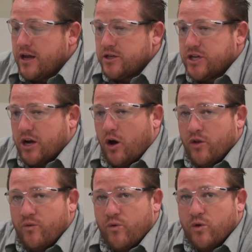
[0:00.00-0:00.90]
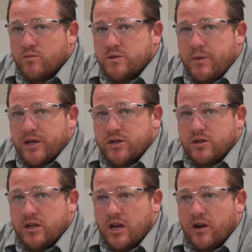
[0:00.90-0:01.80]
Check all the rooms, make sure
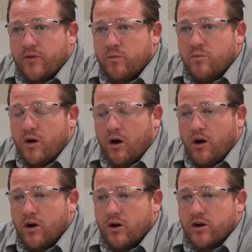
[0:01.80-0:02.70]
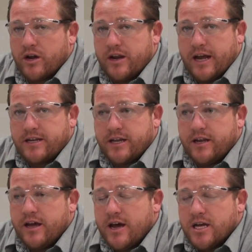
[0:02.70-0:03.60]
that none of them are connected.